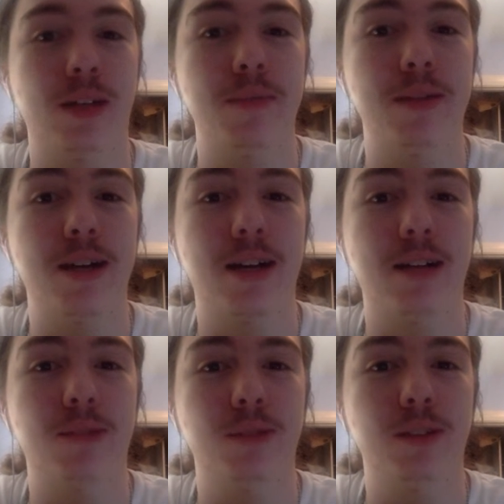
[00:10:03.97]
I'm
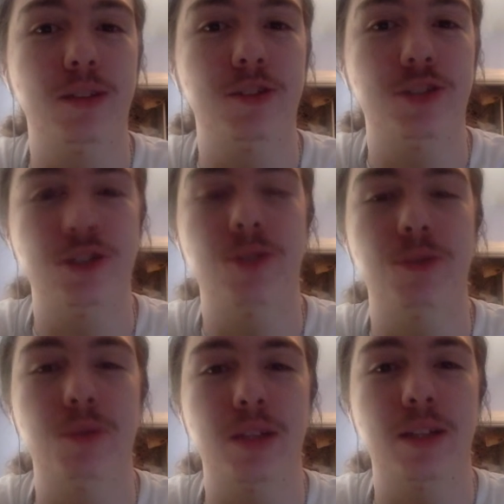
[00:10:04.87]
not really sure
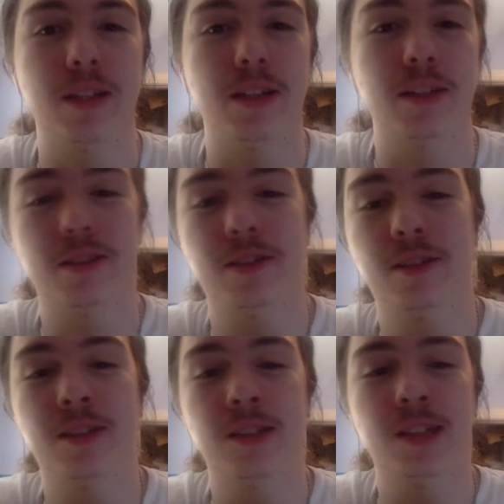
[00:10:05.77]
what I think.
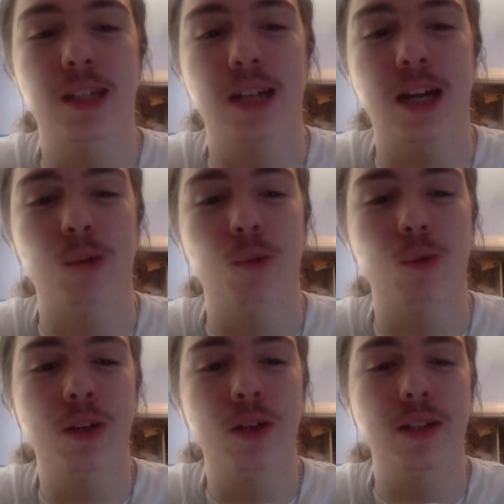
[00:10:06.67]
I
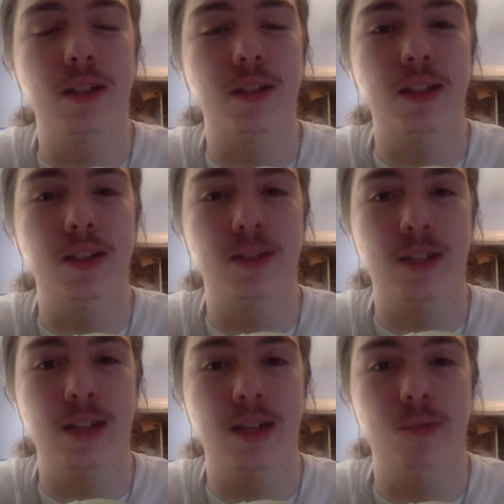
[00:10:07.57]
want
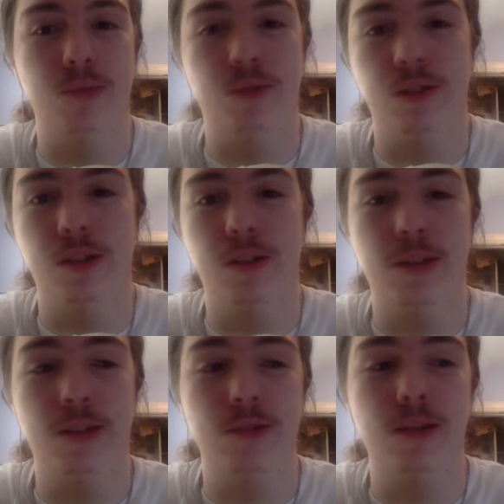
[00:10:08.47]
Delta Emerald to come
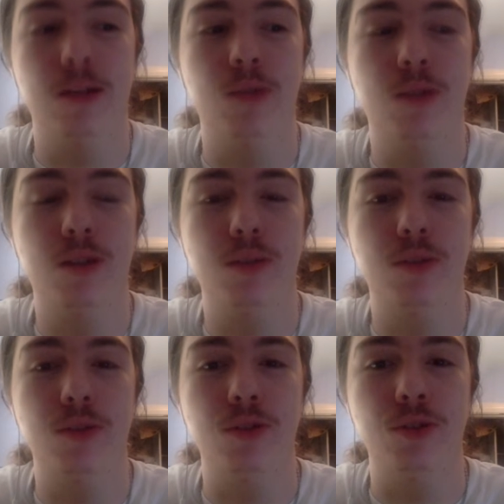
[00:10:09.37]
out. I want them
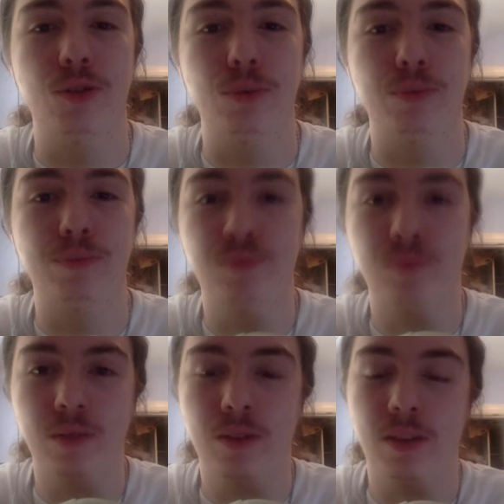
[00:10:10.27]
to do
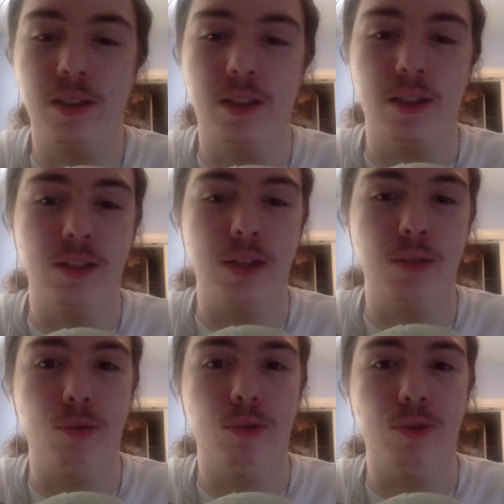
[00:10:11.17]
Delta
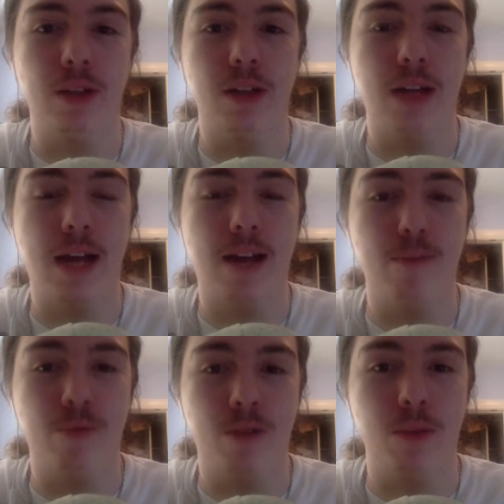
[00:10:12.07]
Emerald and
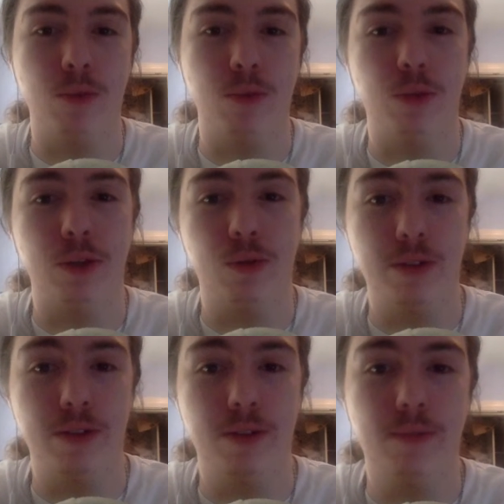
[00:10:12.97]
have Primal
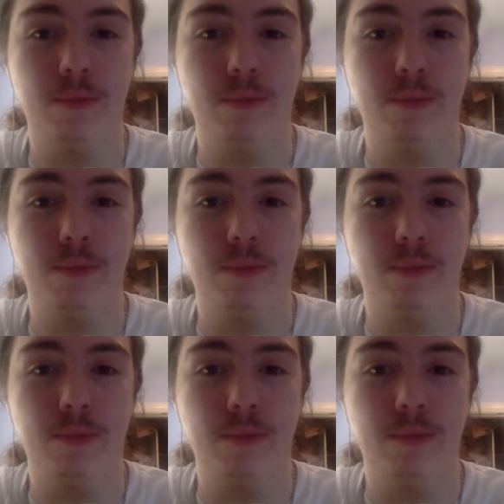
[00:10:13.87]
Rayquaza.